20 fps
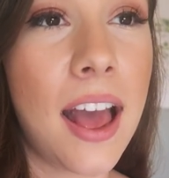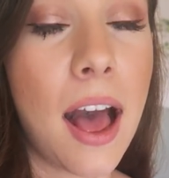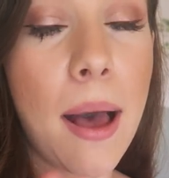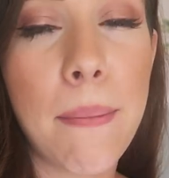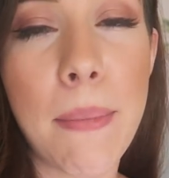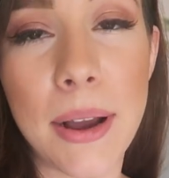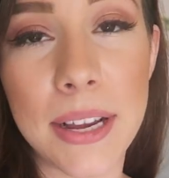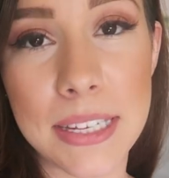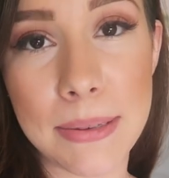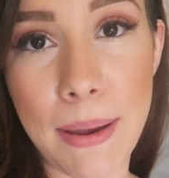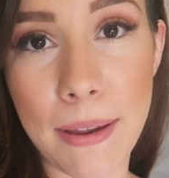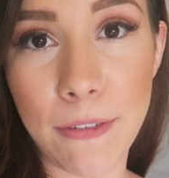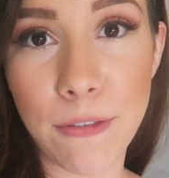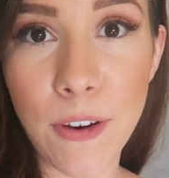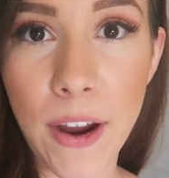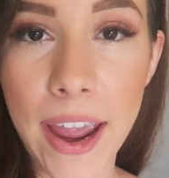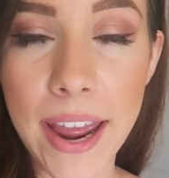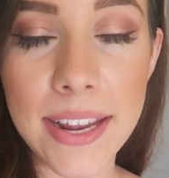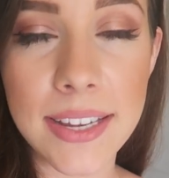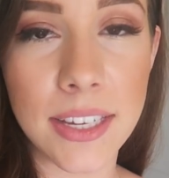amongst my
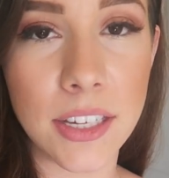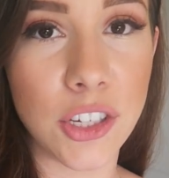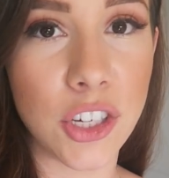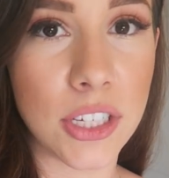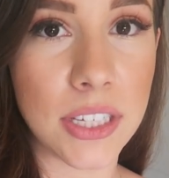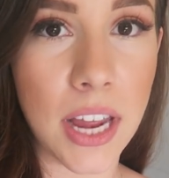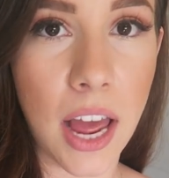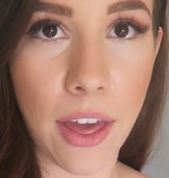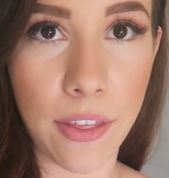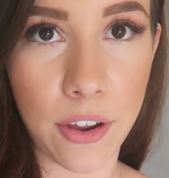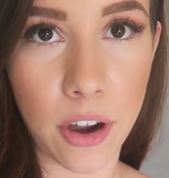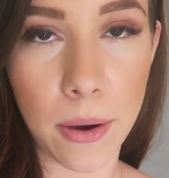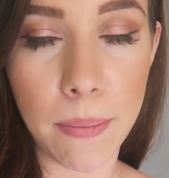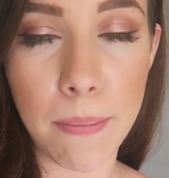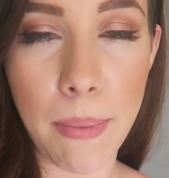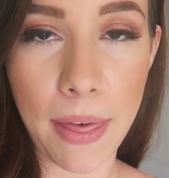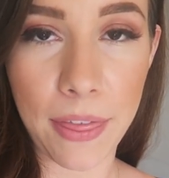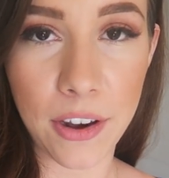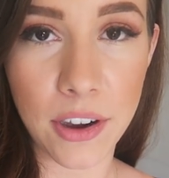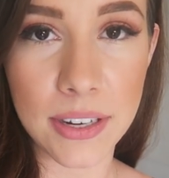friends and just other
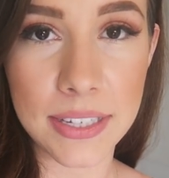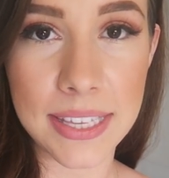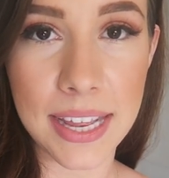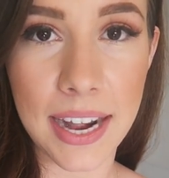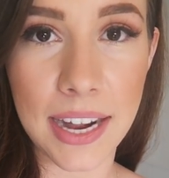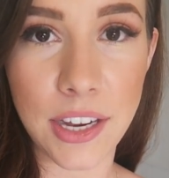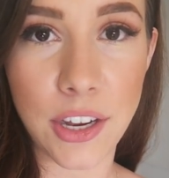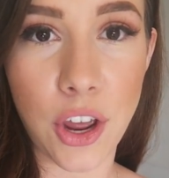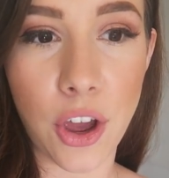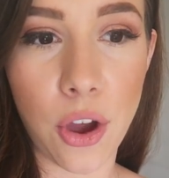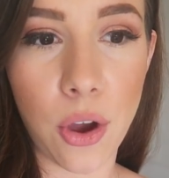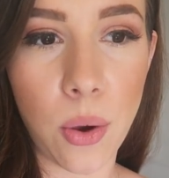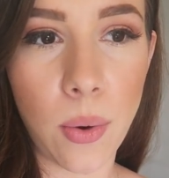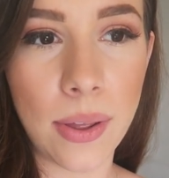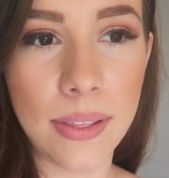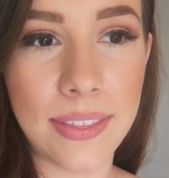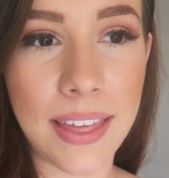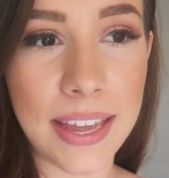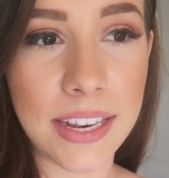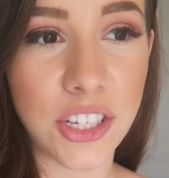mothers that I
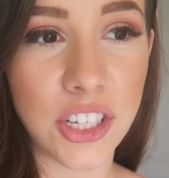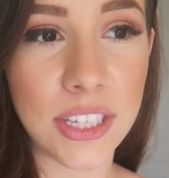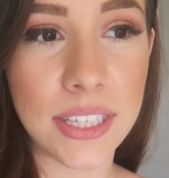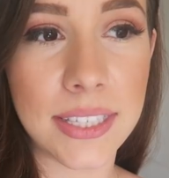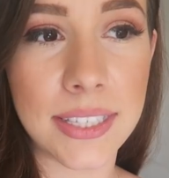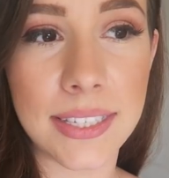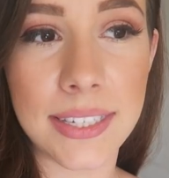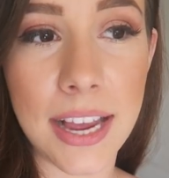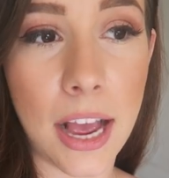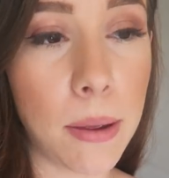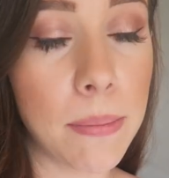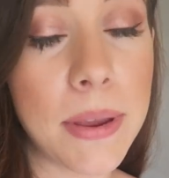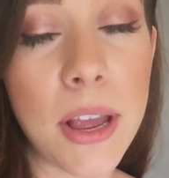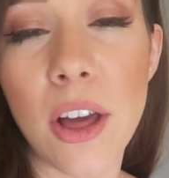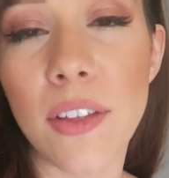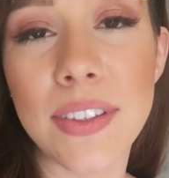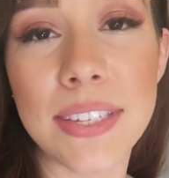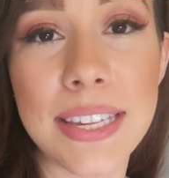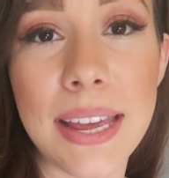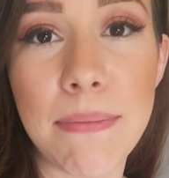know, they just tell me
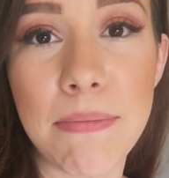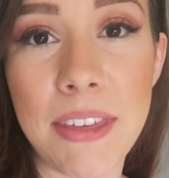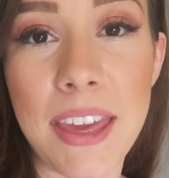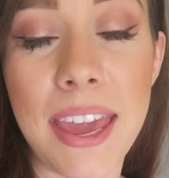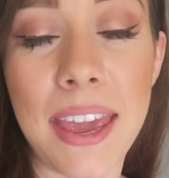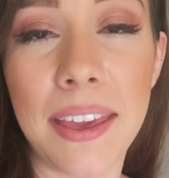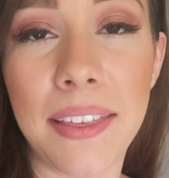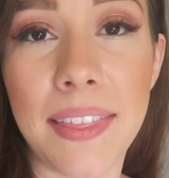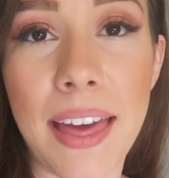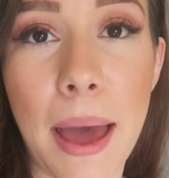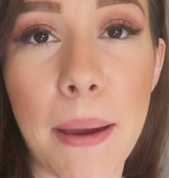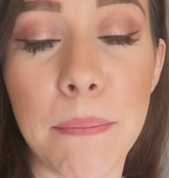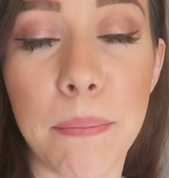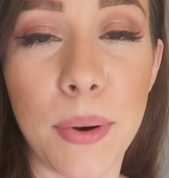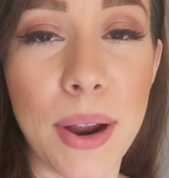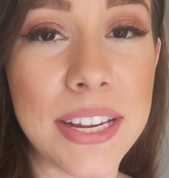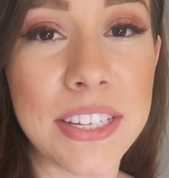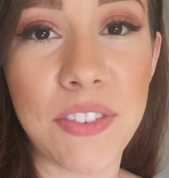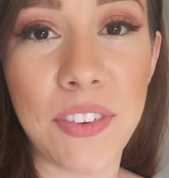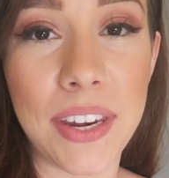all the same thing that
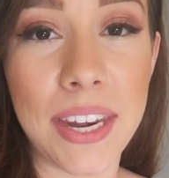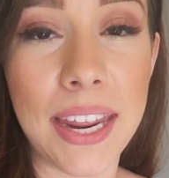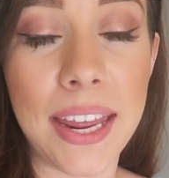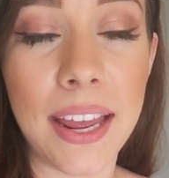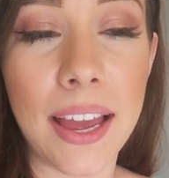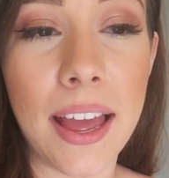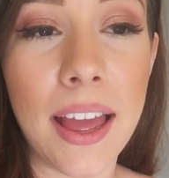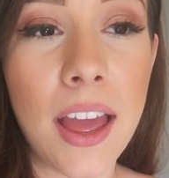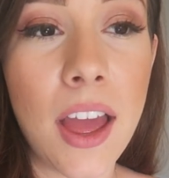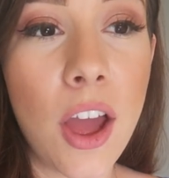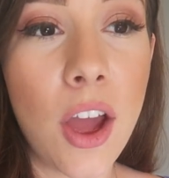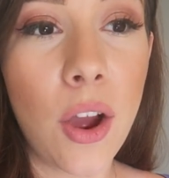breastfeeding